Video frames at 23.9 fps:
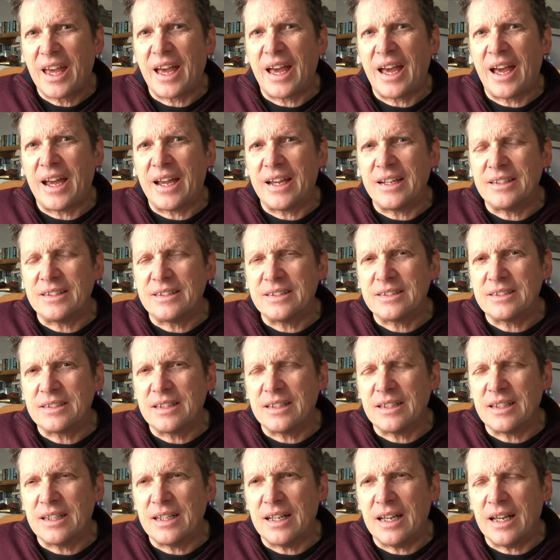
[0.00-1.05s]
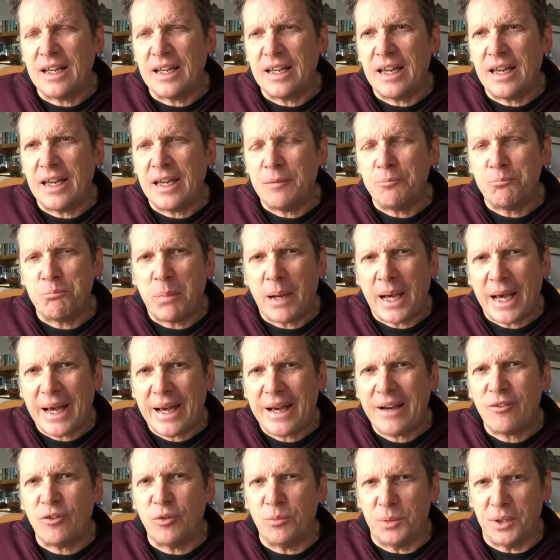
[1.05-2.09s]
and
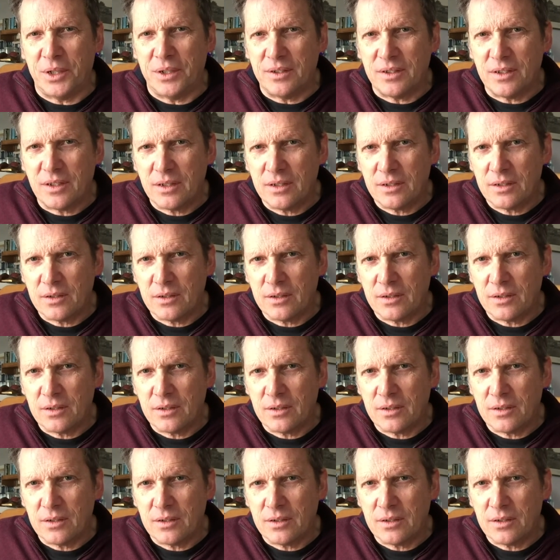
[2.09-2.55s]
empowerment